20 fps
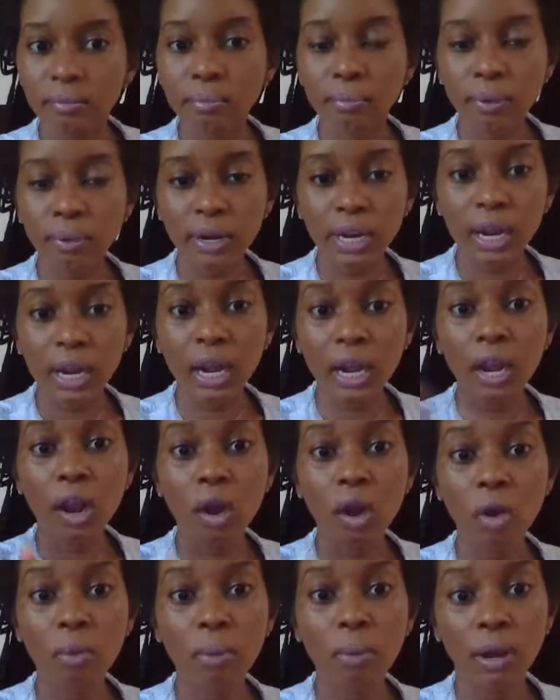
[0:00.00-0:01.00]
bring a
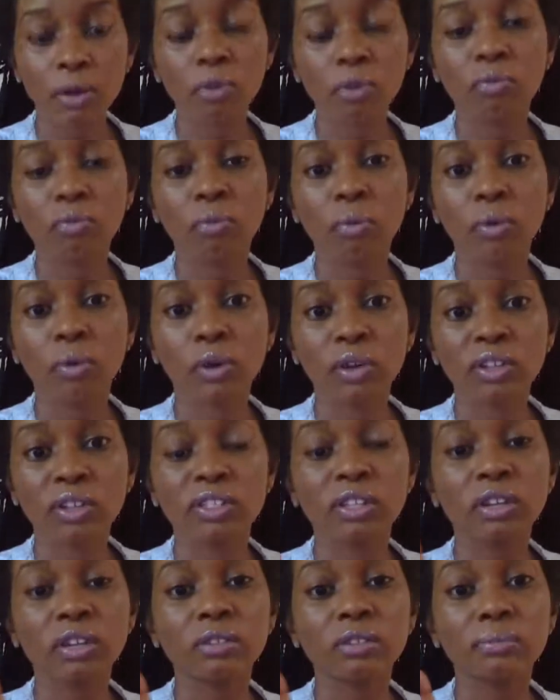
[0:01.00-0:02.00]
cold bottle of water
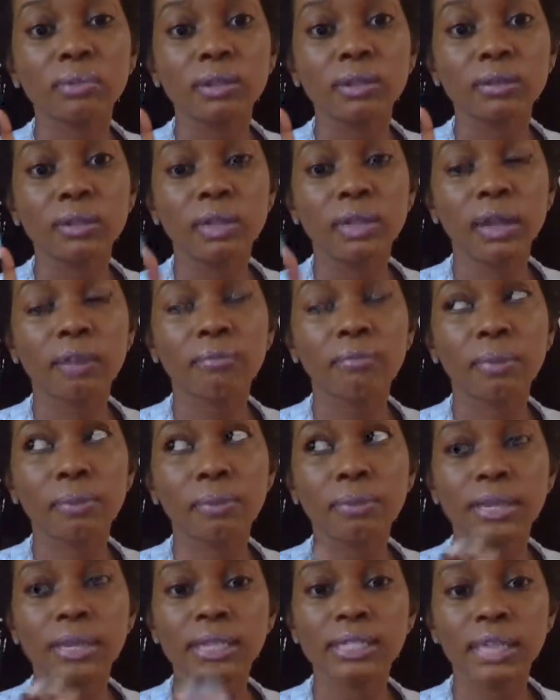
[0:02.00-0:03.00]
because there have been there have
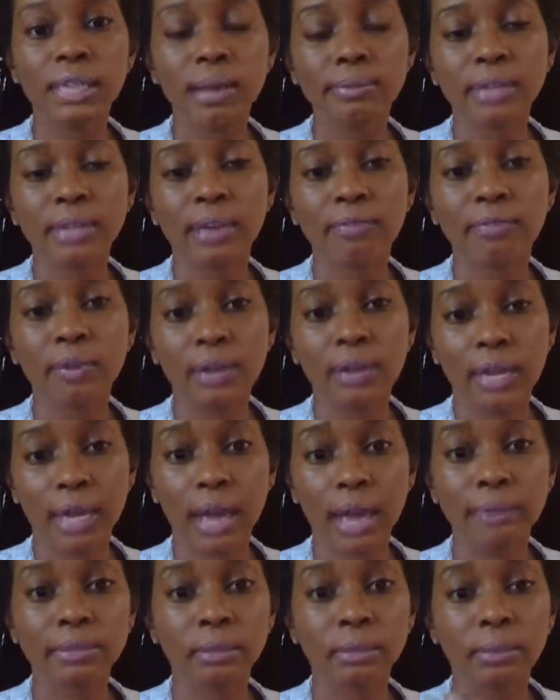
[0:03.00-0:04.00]
been many times I felt
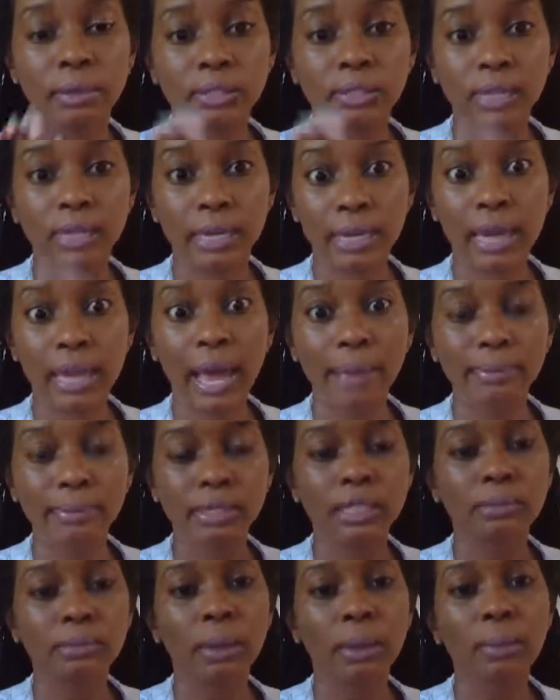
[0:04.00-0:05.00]
like I was about to collapse
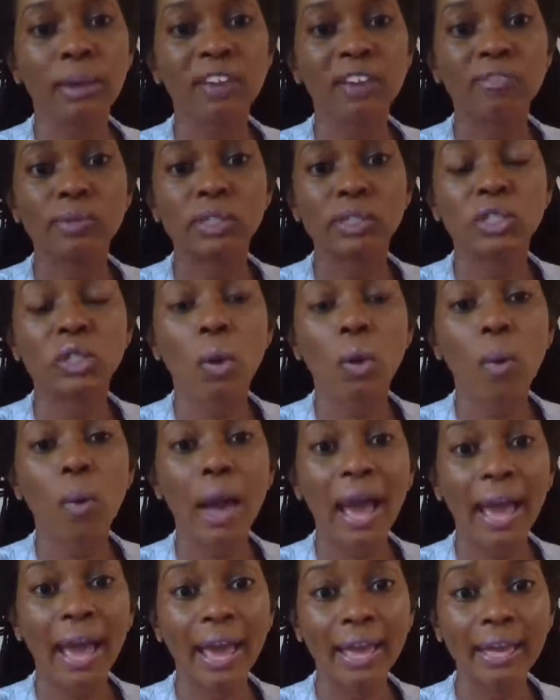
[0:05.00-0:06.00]
because my bath was so
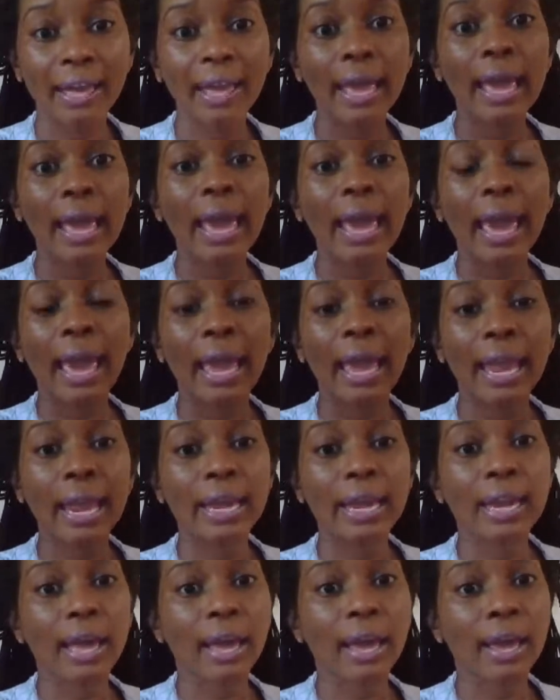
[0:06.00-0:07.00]
hot
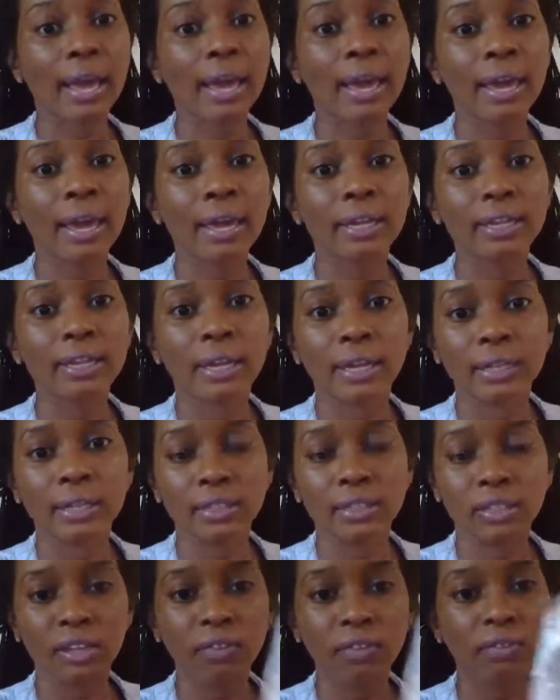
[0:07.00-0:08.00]
and I had
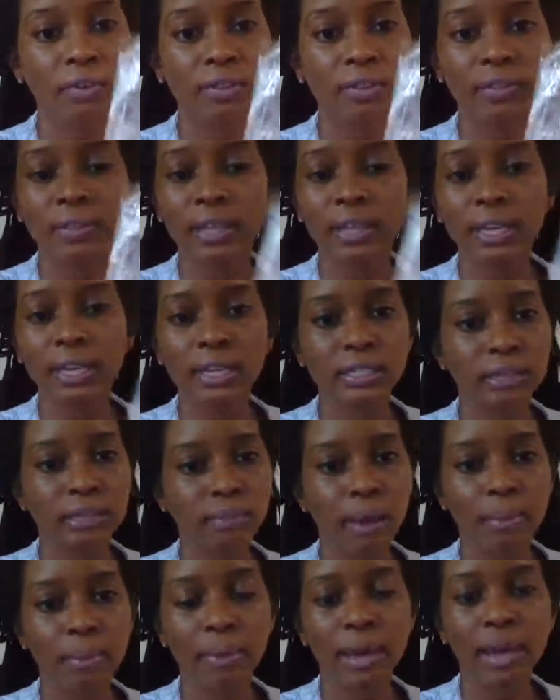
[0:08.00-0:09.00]
like different things
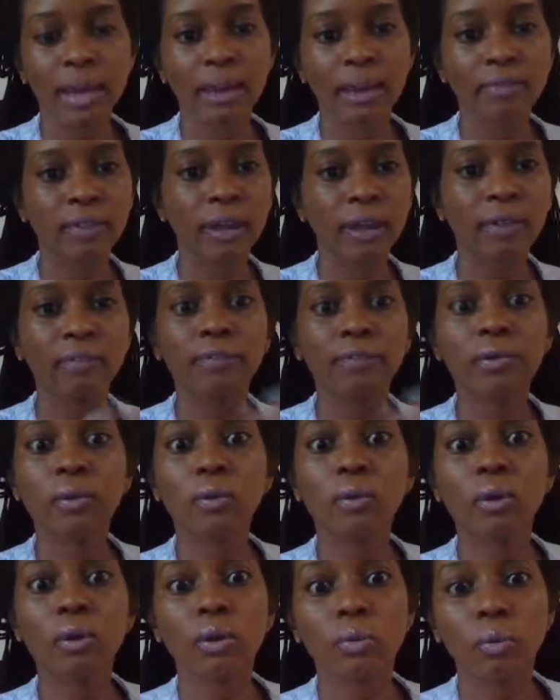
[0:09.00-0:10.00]
in my bath like
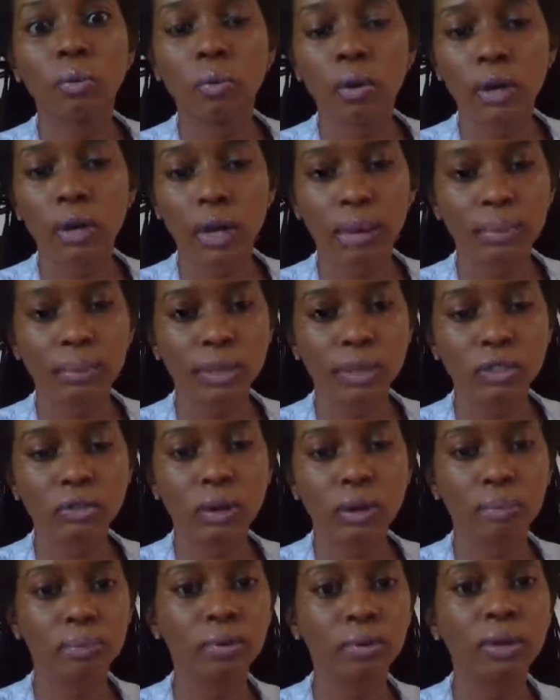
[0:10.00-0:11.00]
Florida water I make
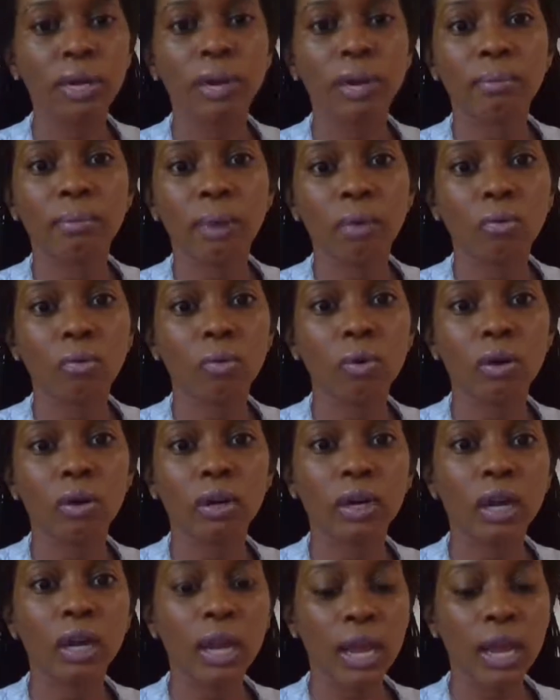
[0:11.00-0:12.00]
sure I pour that in my
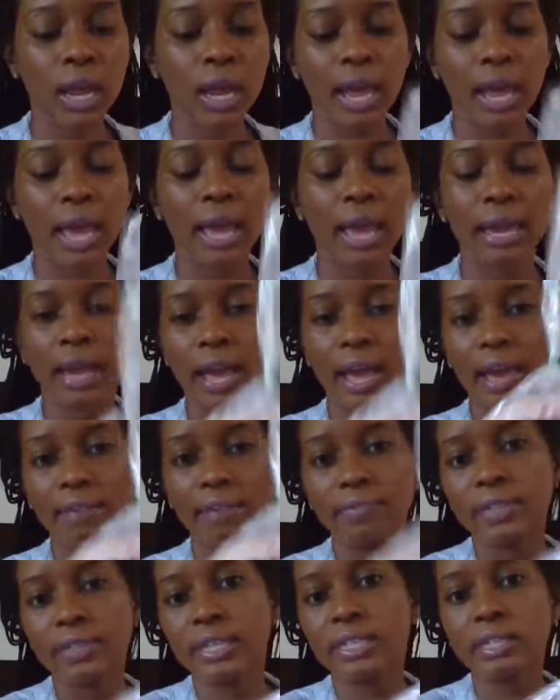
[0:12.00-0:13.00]
water and I
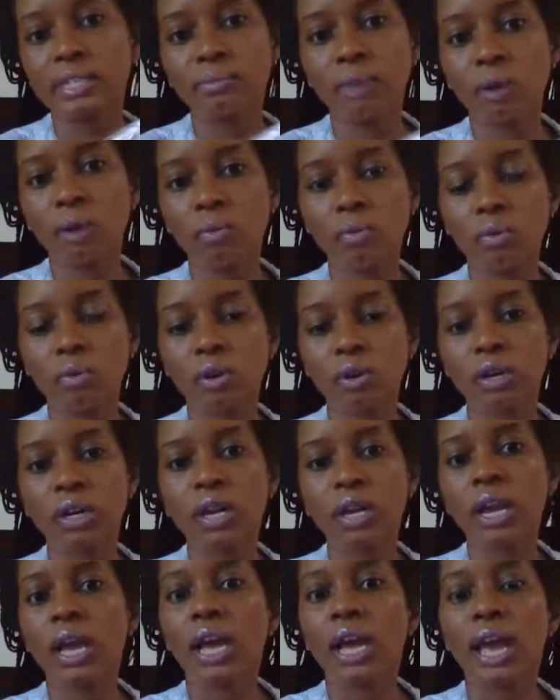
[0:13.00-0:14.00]
have this in my
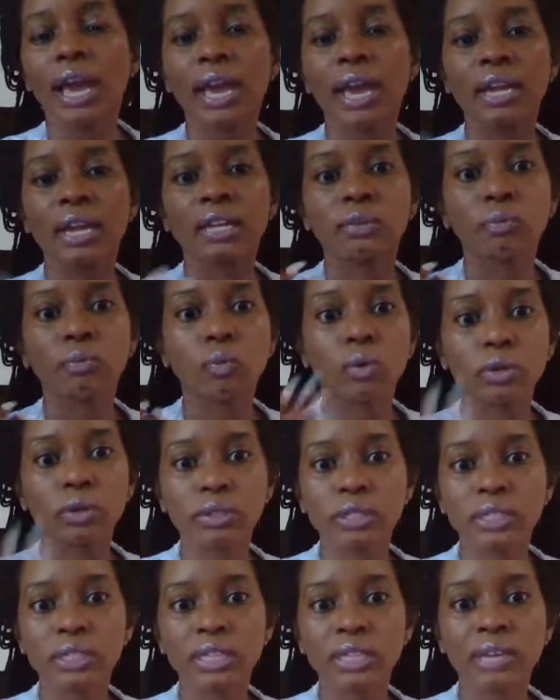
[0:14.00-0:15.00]
water and the
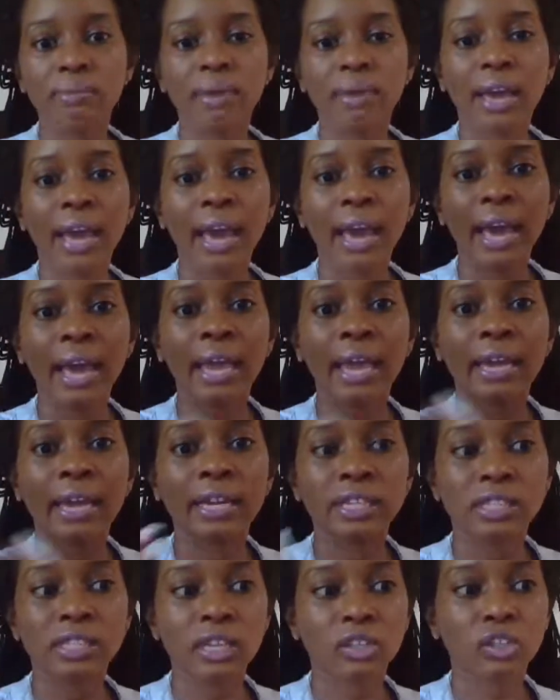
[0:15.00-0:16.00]
water steaming hot
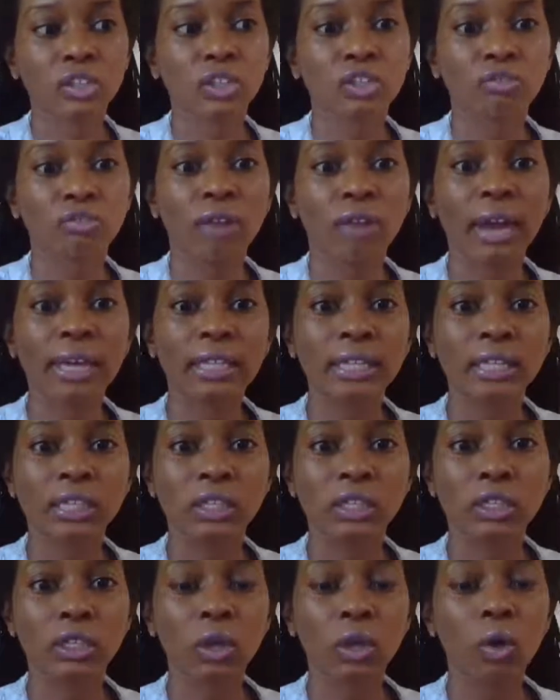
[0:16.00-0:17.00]
and it's
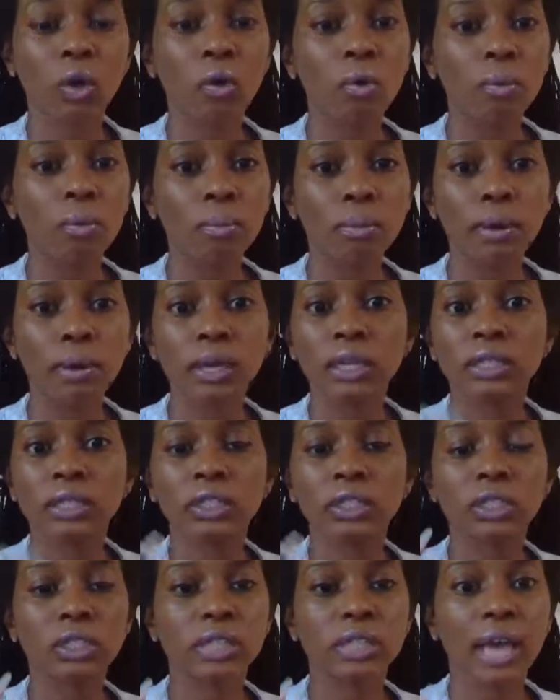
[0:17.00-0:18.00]
extracting so
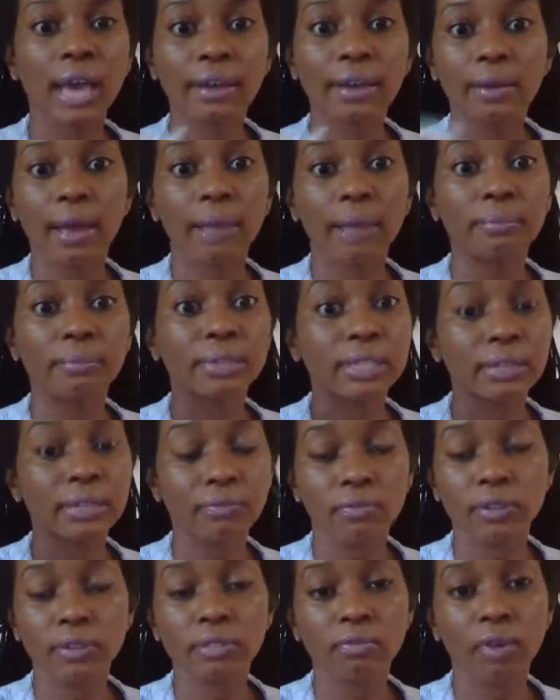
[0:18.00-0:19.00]
it's just I, I'm de-
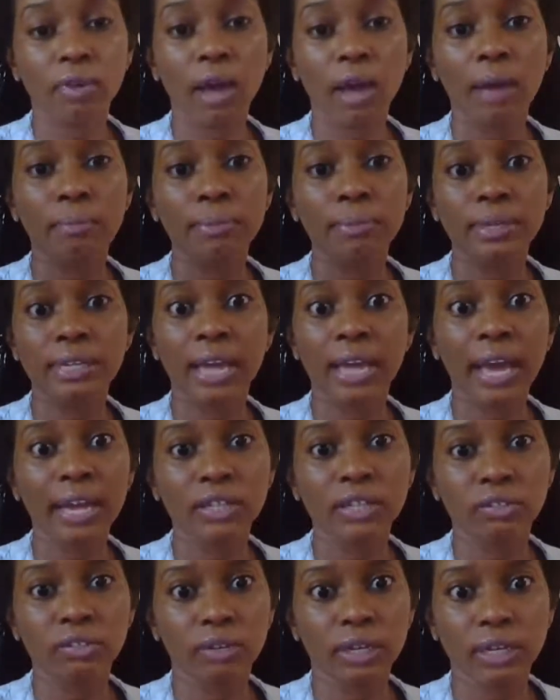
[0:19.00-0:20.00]
first of all I'll be
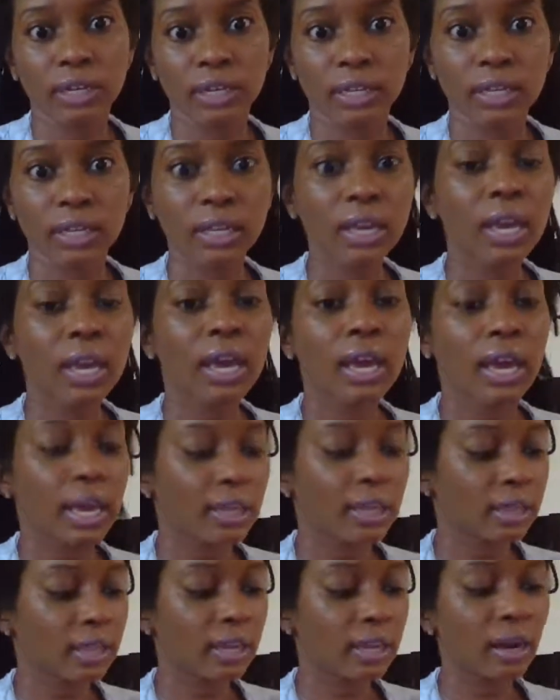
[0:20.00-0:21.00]
dehydrated
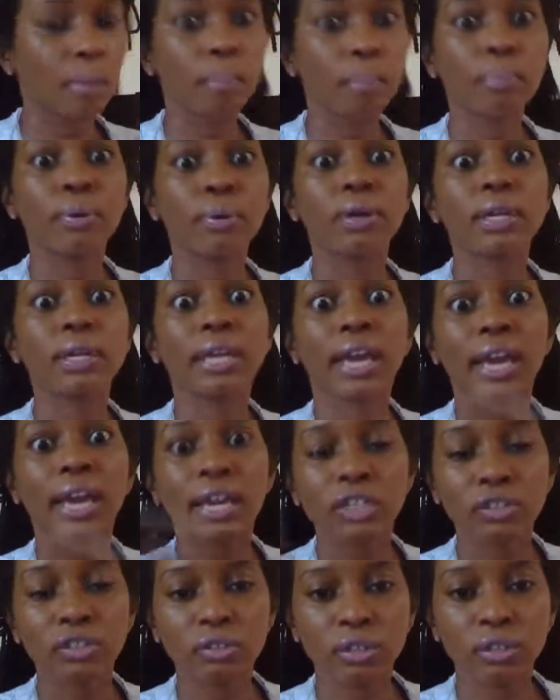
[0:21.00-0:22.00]
and then I'm pulling
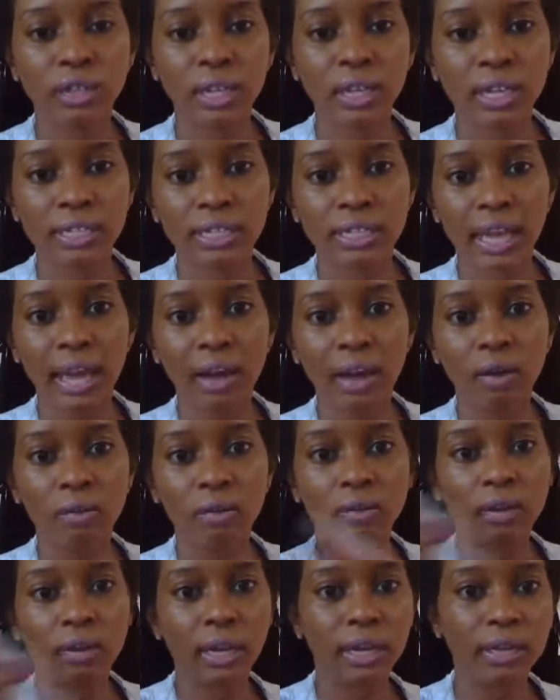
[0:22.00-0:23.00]
extra things
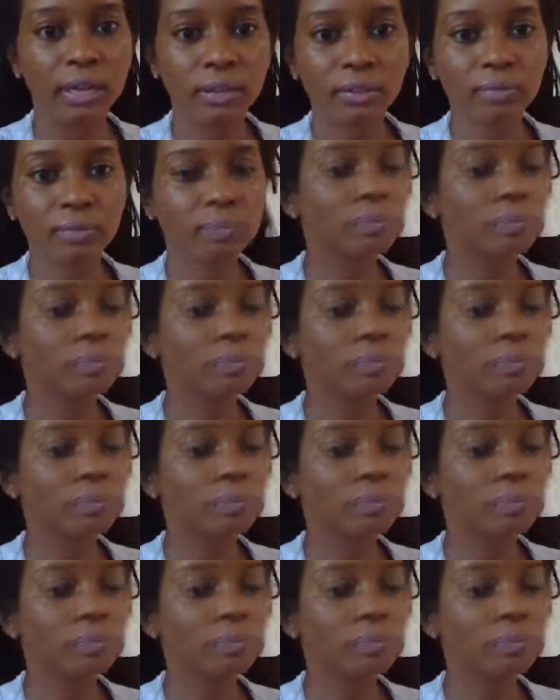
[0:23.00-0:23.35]
out like